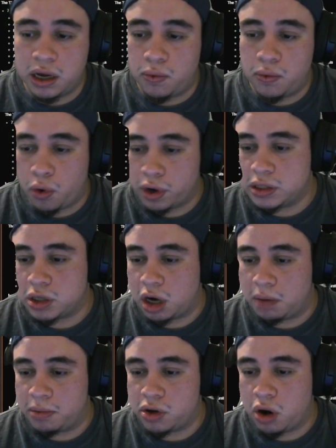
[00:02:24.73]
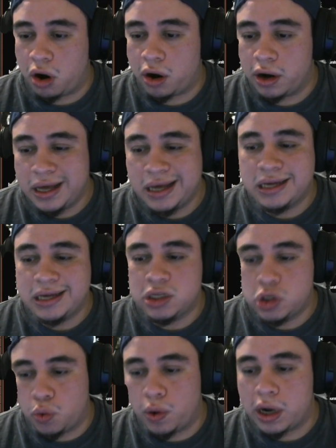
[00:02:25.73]
Warden's armored car,
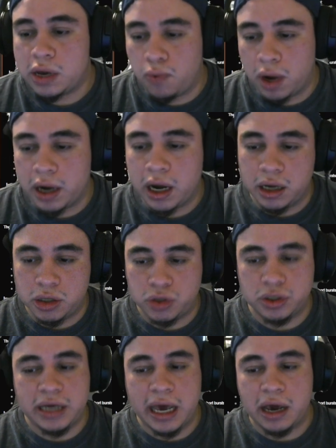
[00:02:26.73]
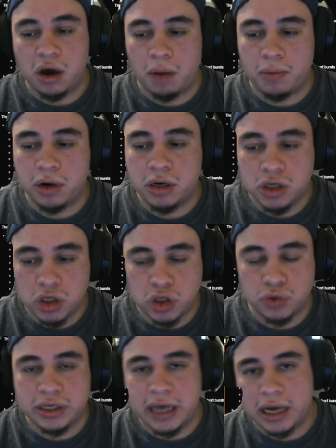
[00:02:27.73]
2,100 tank armor.
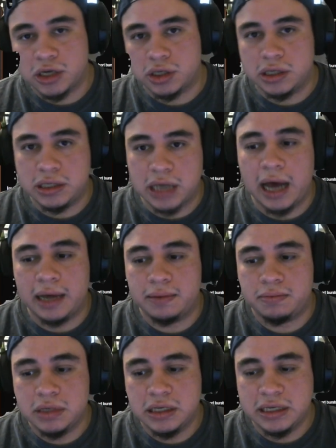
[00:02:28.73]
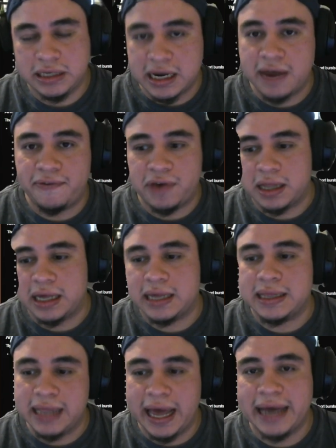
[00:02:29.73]
So it's got significantly
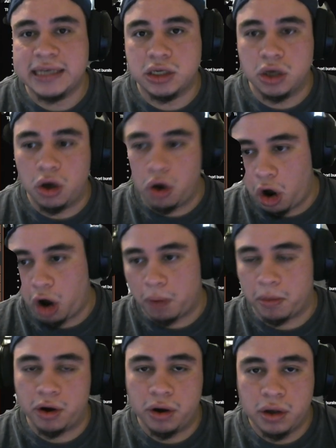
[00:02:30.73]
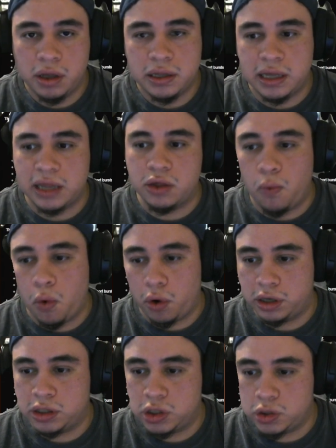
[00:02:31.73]
less armor than the
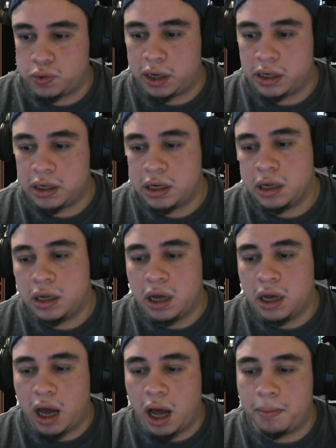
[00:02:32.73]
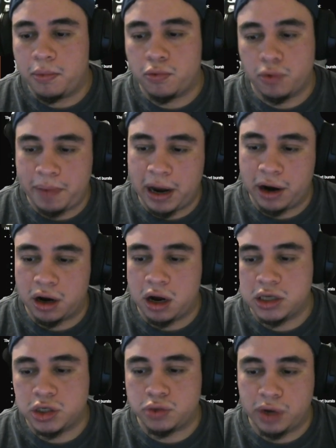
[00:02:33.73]
Warden's one. Repair
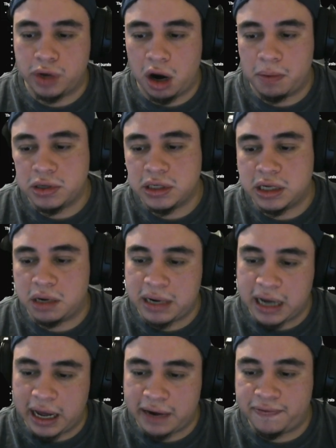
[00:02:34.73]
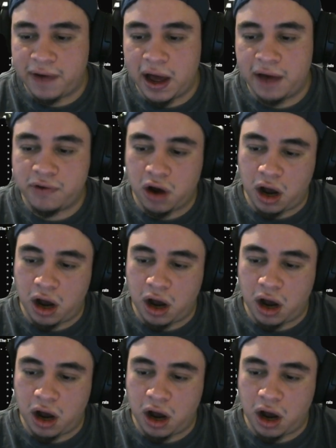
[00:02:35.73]
cost to rearmor is going to be 95.